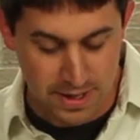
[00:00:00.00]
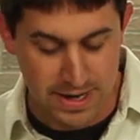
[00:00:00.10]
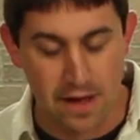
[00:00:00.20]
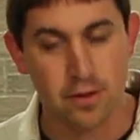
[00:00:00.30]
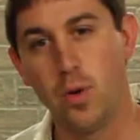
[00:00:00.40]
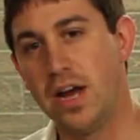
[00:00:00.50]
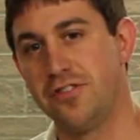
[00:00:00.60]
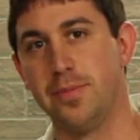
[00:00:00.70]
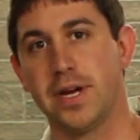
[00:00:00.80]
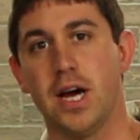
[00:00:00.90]
Now the
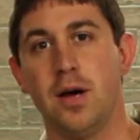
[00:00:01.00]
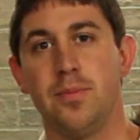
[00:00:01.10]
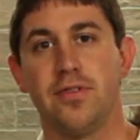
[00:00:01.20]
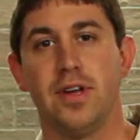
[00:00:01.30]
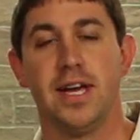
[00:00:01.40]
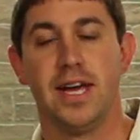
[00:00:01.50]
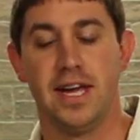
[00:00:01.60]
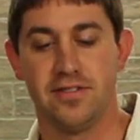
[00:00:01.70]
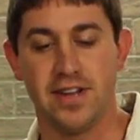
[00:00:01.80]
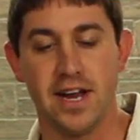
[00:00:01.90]
question becomes,
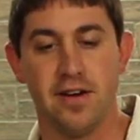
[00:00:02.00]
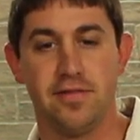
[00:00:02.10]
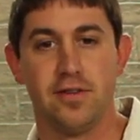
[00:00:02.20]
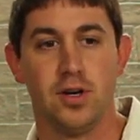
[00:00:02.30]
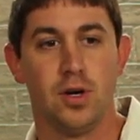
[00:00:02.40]
instead of